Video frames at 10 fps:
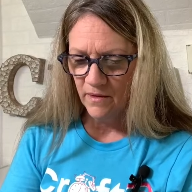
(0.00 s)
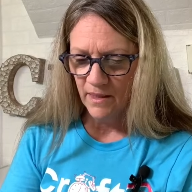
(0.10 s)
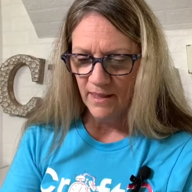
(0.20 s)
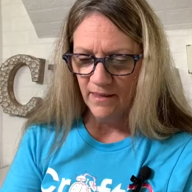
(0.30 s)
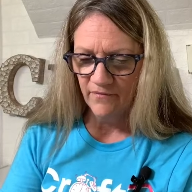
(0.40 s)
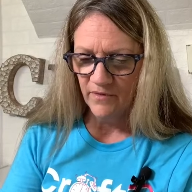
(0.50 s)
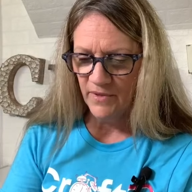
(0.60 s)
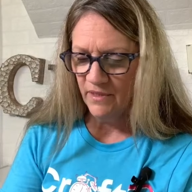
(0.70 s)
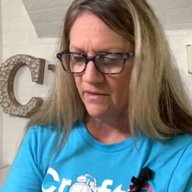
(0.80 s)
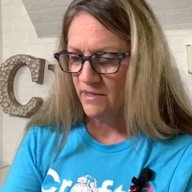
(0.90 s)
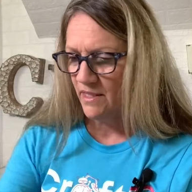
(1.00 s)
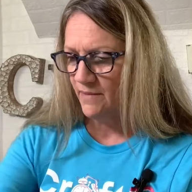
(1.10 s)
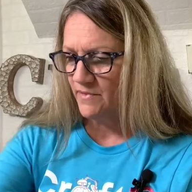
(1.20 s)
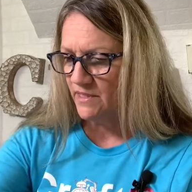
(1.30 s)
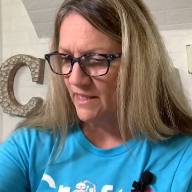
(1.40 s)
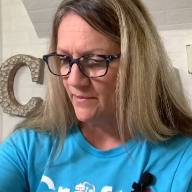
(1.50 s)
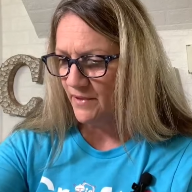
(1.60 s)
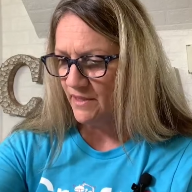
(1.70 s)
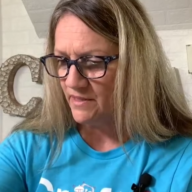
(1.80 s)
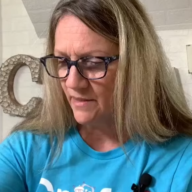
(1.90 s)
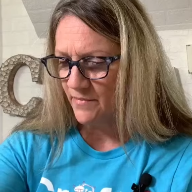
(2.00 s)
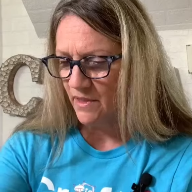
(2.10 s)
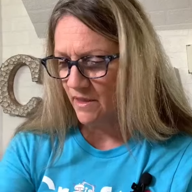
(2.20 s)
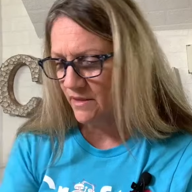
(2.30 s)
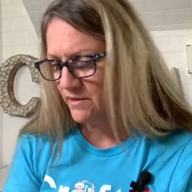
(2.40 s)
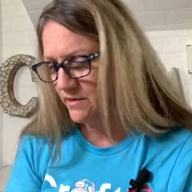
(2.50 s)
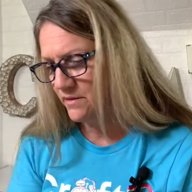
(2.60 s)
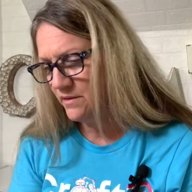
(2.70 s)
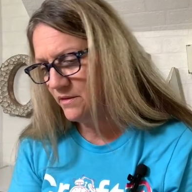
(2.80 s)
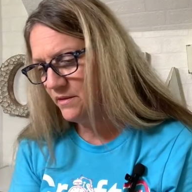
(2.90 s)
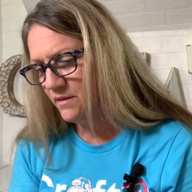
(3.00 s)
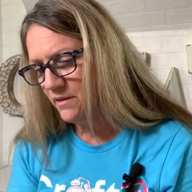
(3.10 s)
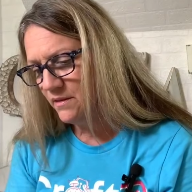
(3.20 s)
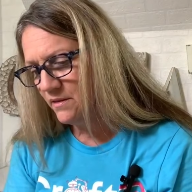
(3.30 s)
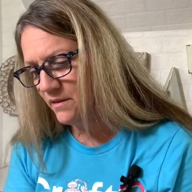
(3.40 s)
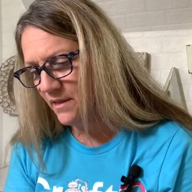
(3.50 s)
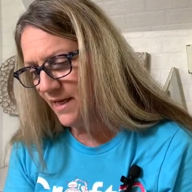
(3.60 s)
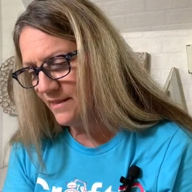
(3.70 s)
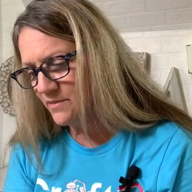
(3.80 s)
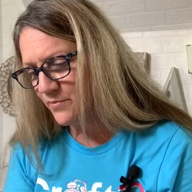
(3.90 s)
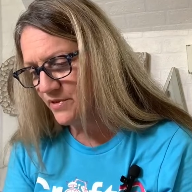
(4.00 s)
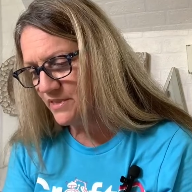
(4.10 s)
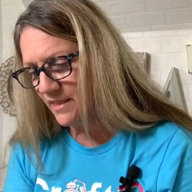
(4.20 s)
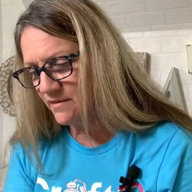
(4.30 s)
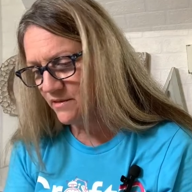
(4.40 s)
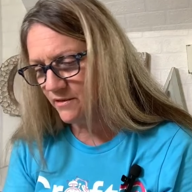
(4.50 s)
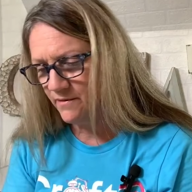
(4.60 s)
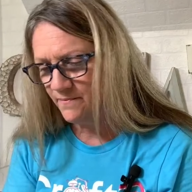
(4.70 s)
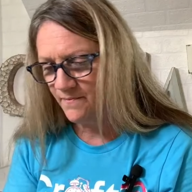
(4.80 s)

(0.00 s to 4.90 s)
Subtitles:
I have to be on time tonight because I'm not the last presenter.